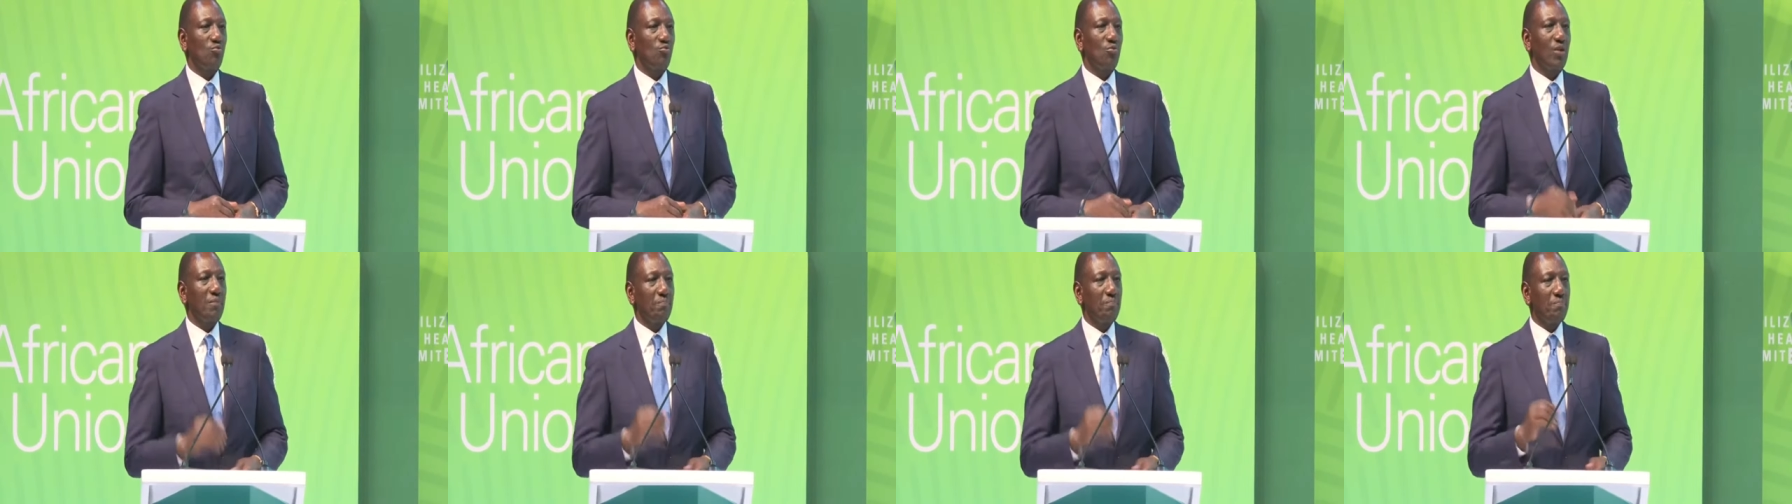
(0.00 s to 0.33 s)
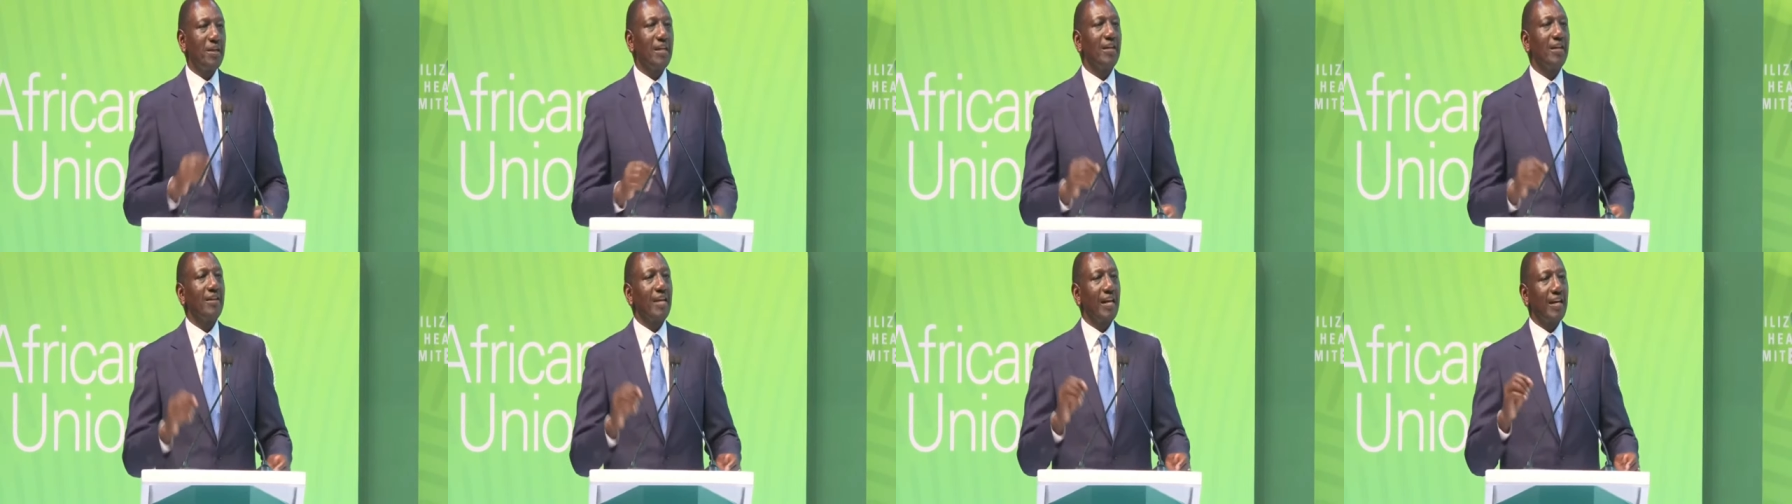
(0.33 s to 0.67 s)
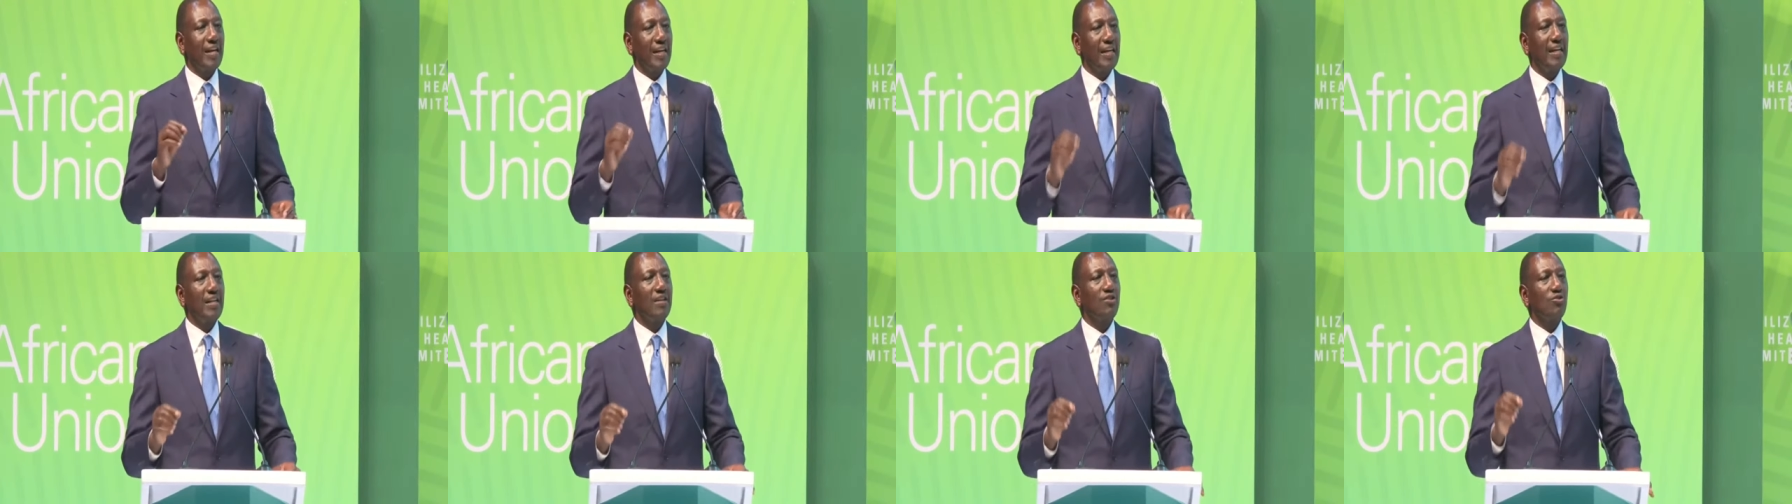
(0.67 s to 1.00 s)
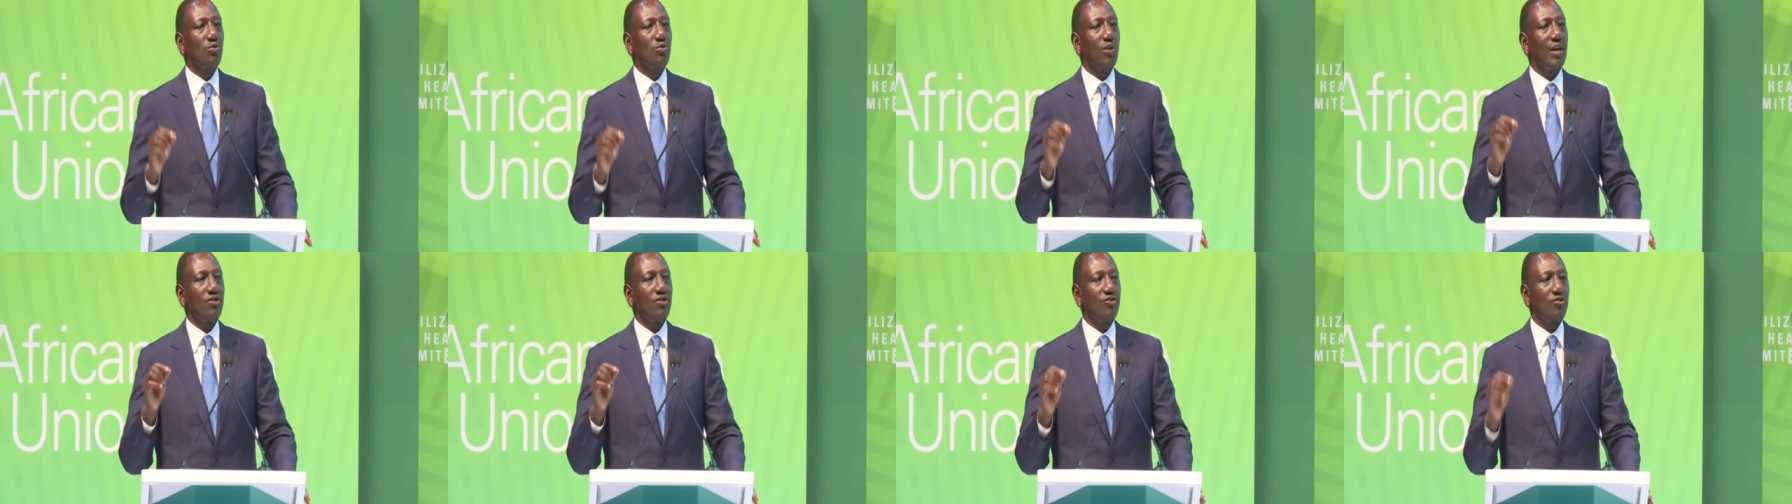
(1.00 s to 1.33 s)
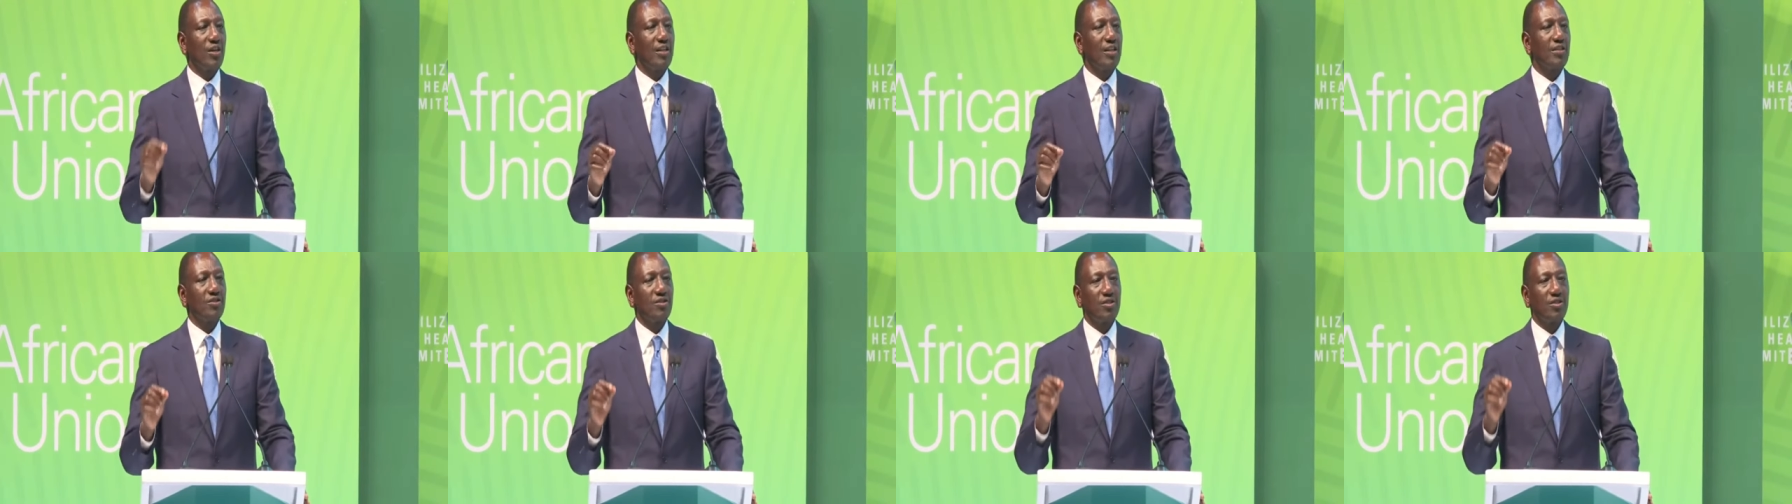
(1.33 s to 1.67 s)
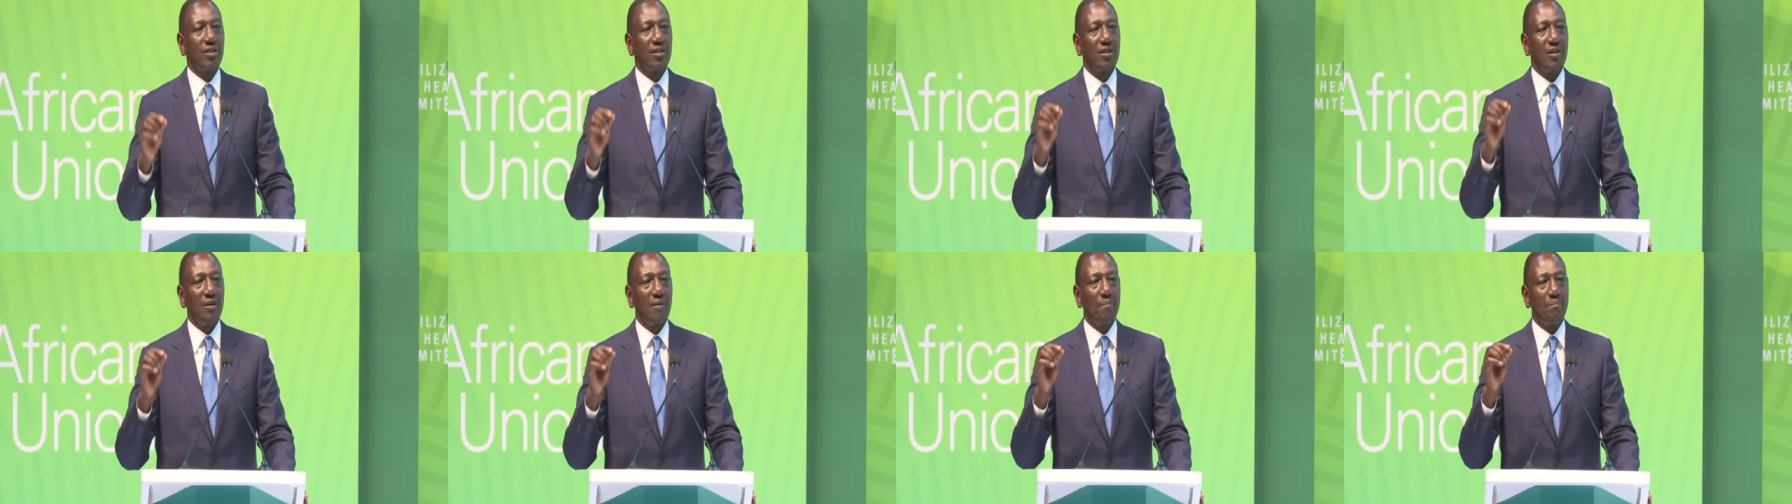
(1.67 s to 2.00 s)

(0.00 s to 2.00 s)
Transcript: will be the need to entrench